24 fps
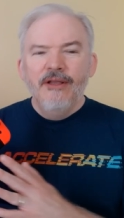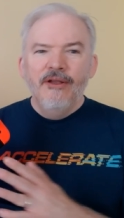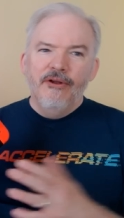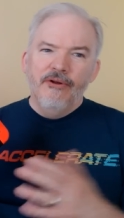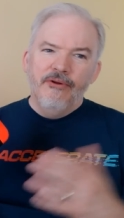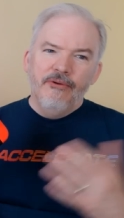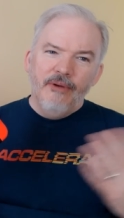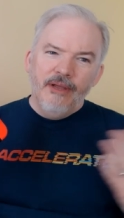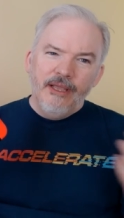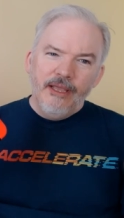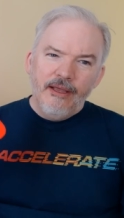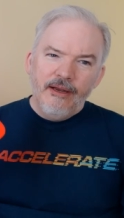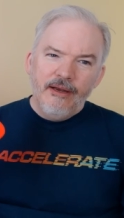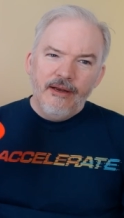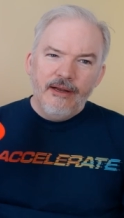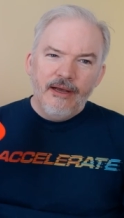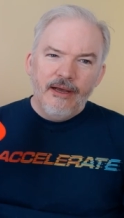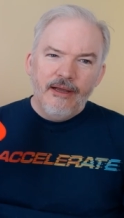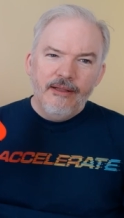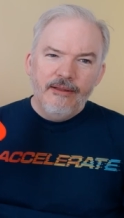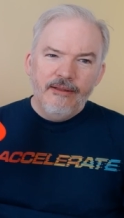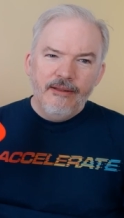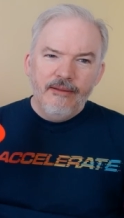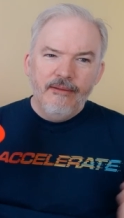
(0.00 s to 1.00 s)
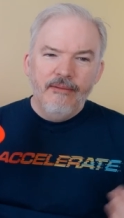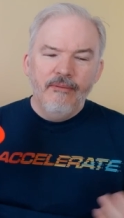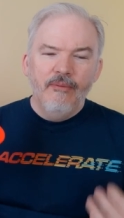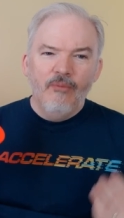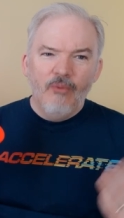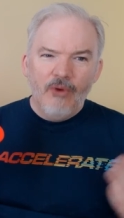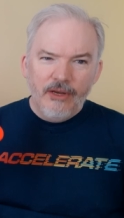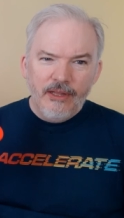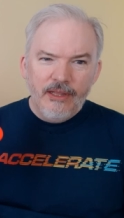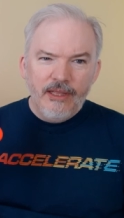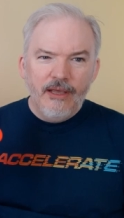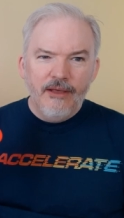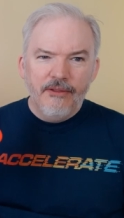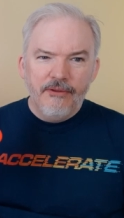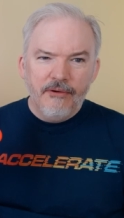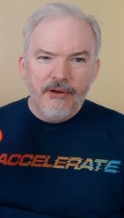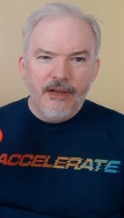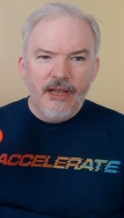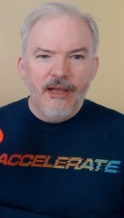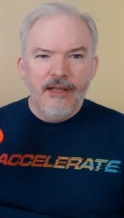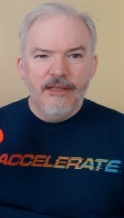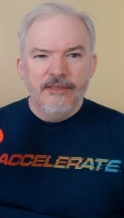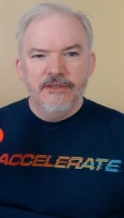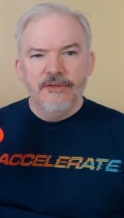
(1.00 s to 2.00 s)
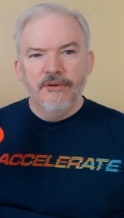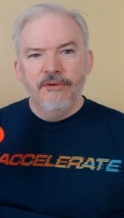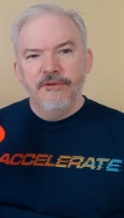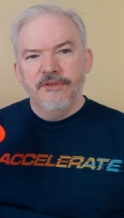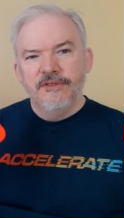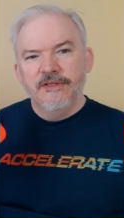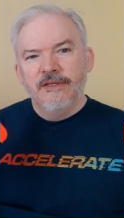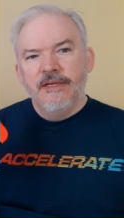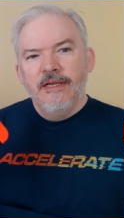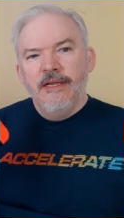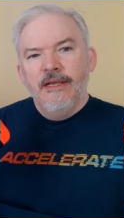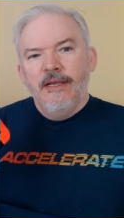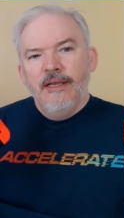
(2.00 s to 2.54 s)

or do I get it on one of the other consoles?